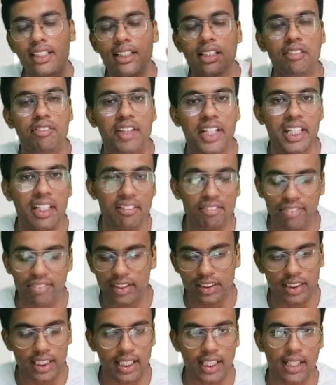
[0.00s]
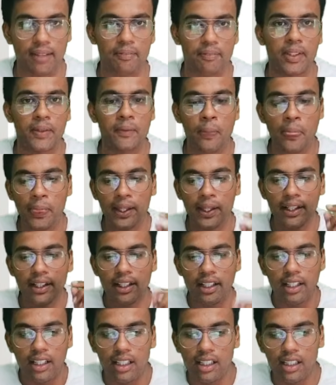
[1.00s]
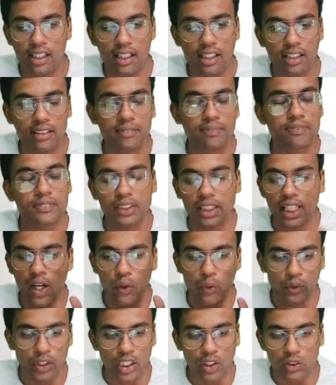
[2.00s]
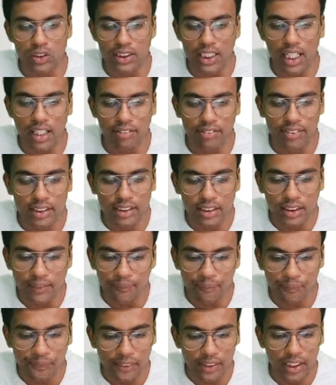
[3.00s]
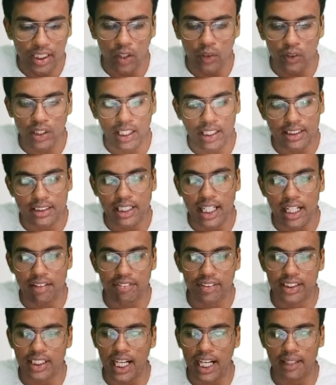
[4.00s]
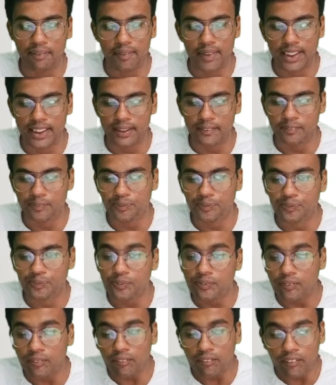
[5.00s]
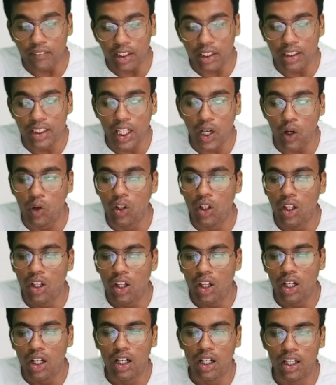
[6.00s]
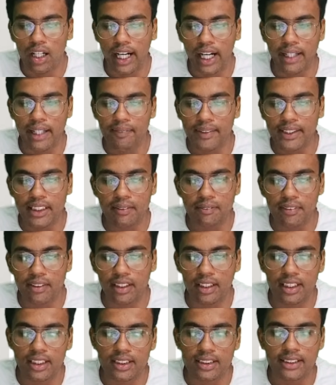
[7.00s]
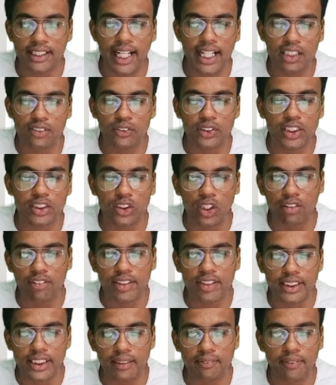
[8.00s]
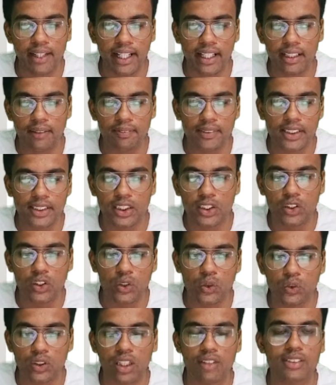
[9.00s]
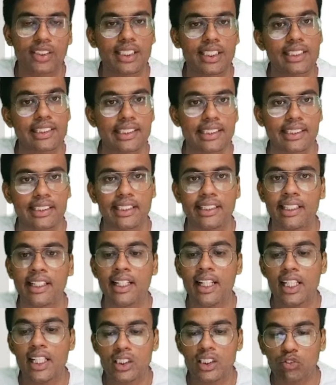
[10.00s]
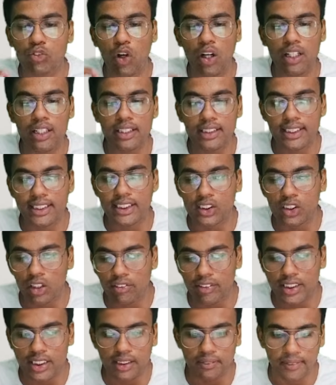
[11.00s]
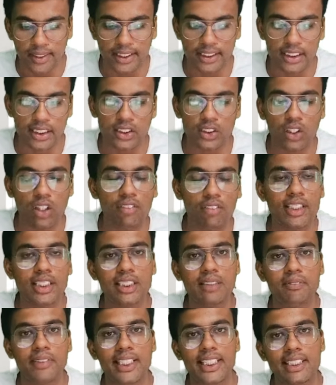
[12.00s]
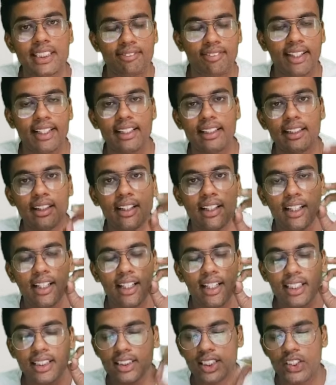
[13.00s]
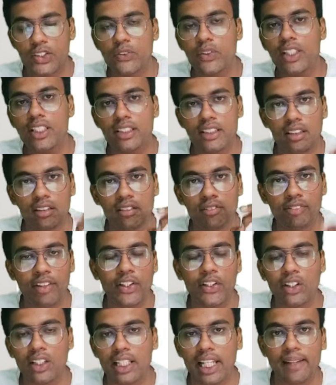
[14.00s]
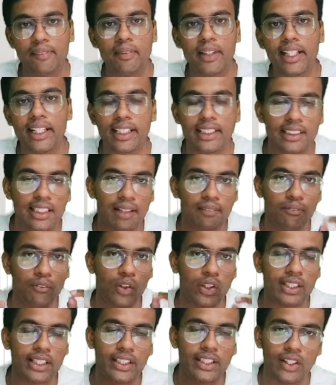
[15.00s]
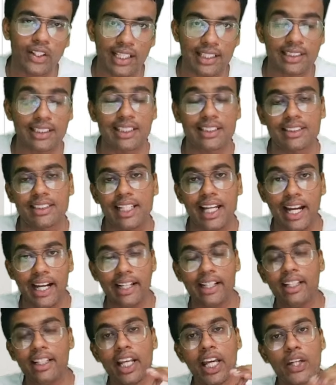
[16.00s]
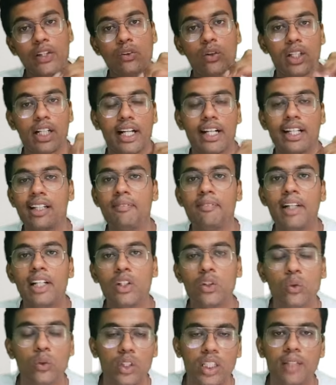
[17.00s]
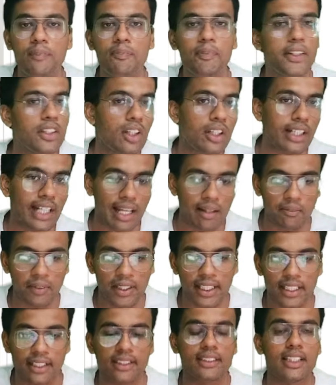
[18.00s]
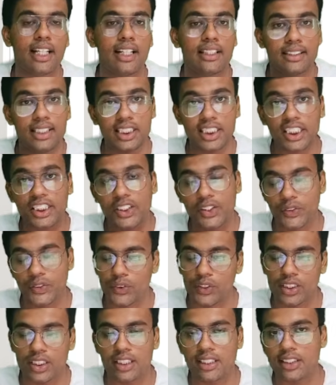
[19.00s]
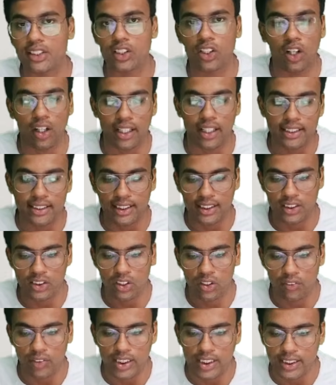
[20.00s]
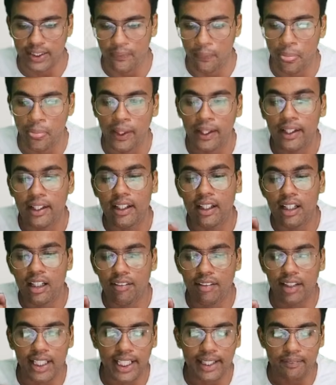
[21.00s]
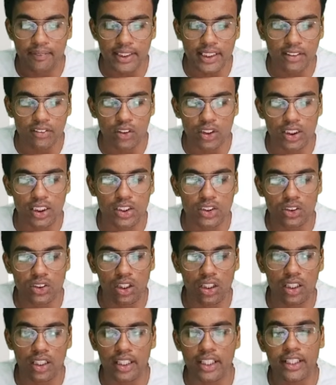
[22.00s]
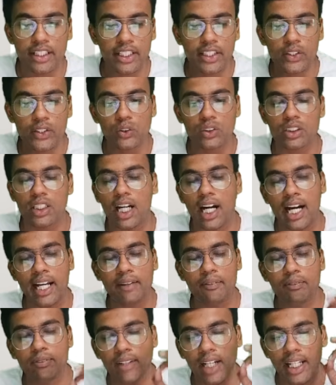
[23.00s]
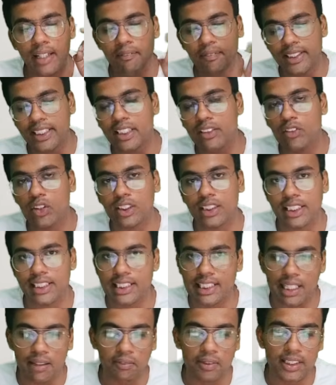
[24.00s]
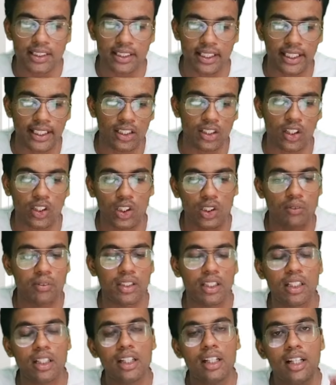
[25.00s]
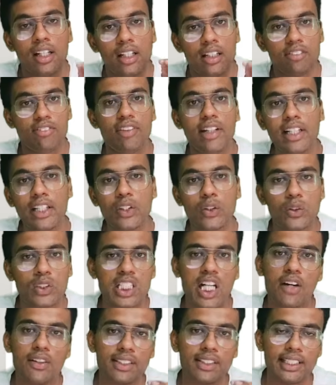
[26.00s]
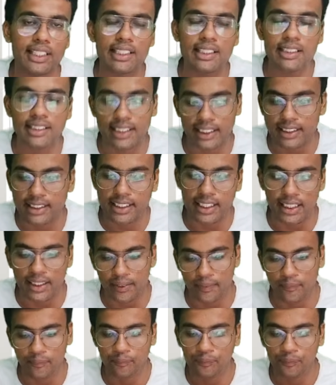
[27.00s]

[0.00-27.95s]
the very first attempt. Now let us start with the IBC. Now, IBC stands for Insolvency and Bankruptcy Code 2016. So what does insolvency means? Insolvency means when a situation when your liabilities are more than your assets and you are unable to repay your liabilities. Such a situation is called as insolvency. When IBC was introduced, IBC was established in October 1, 2016.